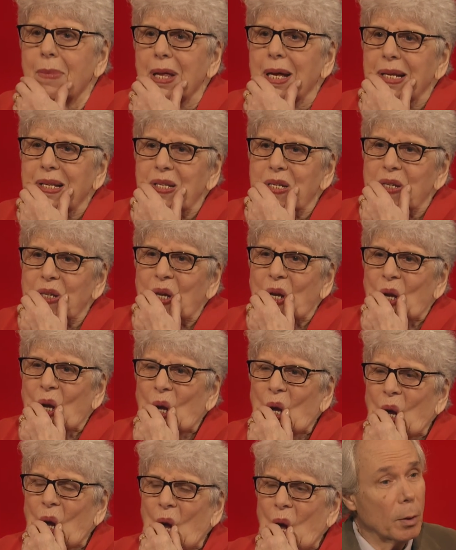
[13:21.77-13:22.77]
I see. Not
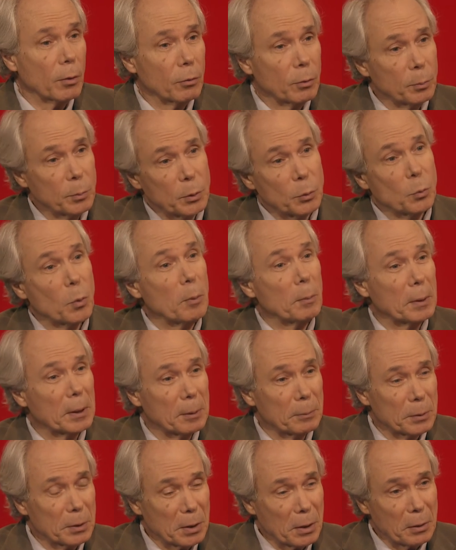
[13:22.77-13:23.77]
guys, one of them was a woman.
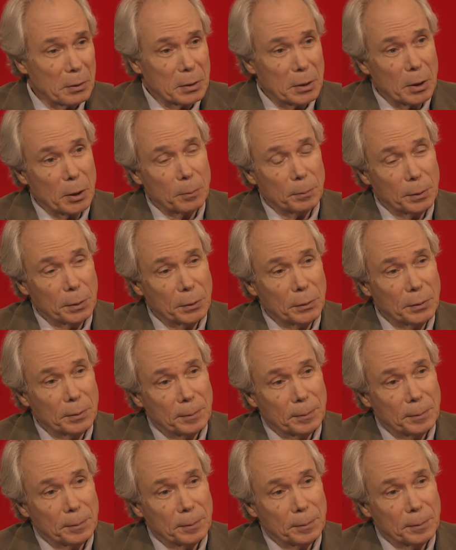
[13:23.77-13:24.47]
I'm sorry, Cheryl Blue.